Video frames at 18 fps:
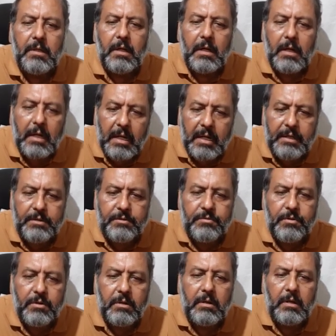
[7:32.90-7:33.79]

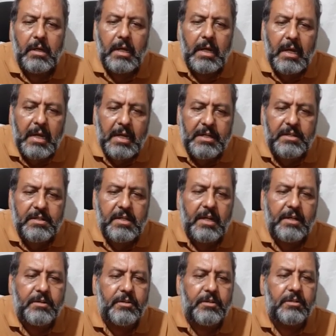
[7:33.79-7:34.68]

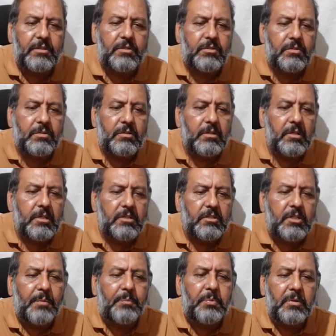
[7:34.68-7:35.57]
hidradenitis
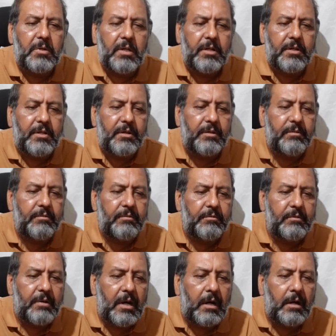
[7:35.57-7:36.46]

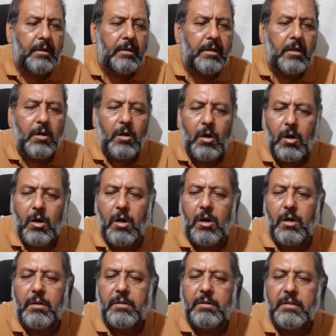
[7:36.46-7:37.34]
suppurativa
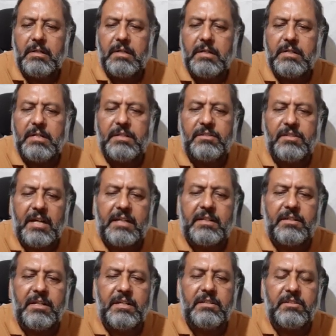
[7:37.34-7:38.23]
or
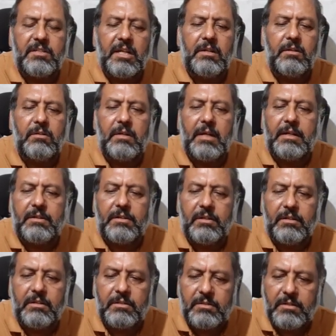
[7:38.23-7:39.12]
dissecting
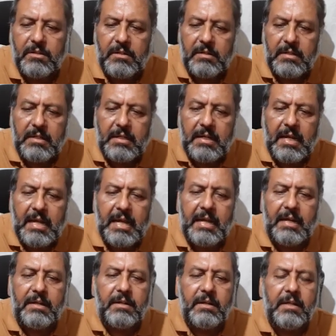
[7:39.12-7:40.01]
cellulitis,
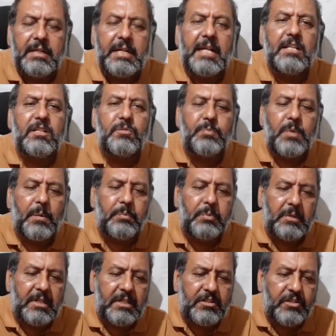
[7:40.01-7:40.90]
and dense
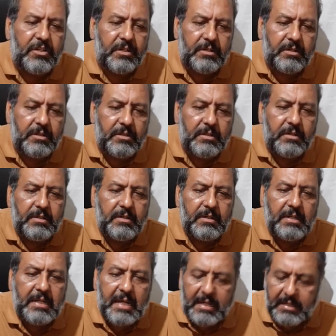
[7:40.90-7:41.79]
population
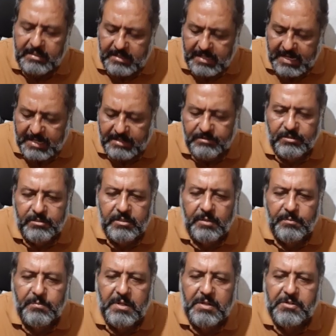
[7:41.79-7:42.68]
like as in
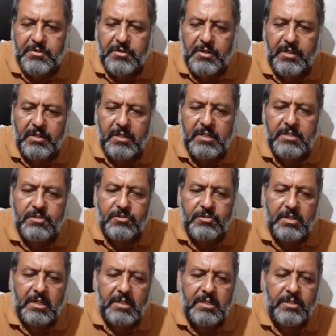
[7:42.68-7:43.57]
the military
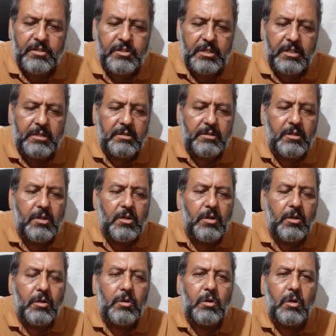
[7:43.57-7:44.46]
installation,
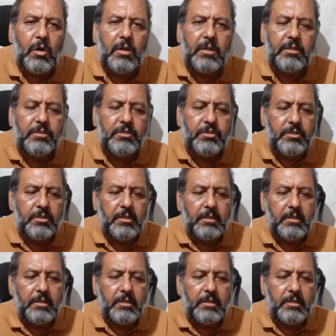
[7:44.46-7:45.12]
college